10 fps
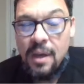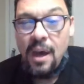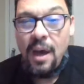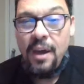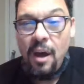
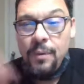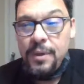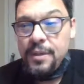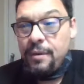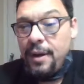I
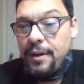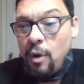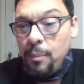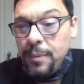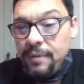always throw out an
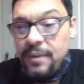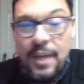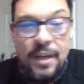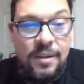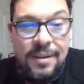open
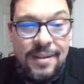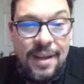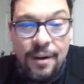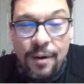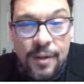invitation because I
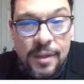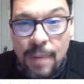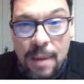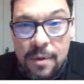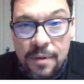don't know, this
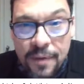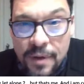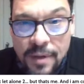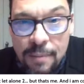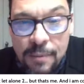might be the
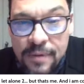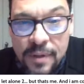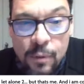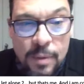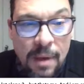first time you've
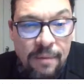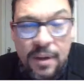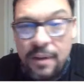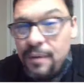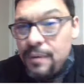seen one of my
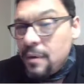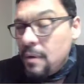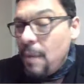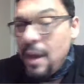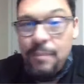videos, or
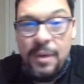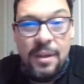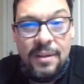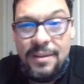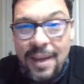it might be
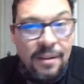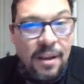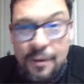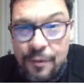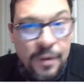the 10th,
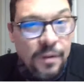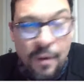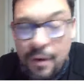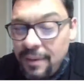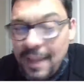100th,
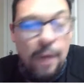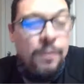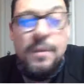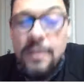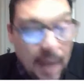or
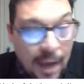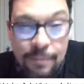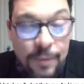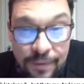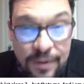1,000th
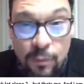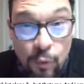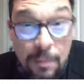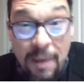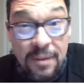time you've seen
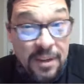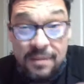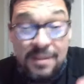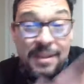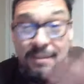one of my
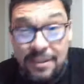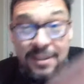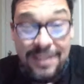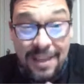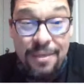videos because I've
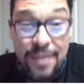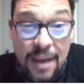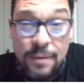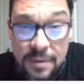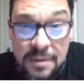literally done
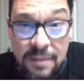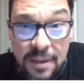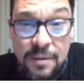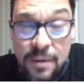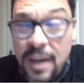thousands of
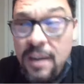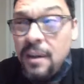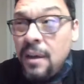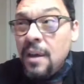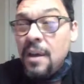these, okay?
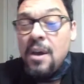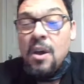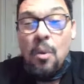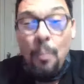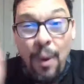
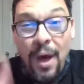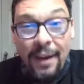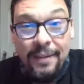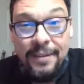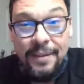
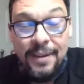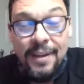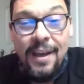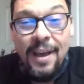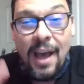But
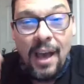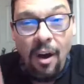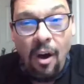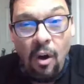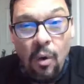I
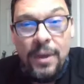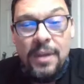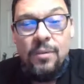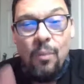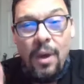
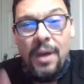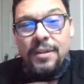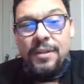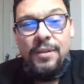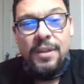always want
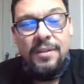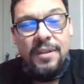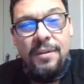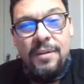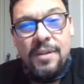to continue this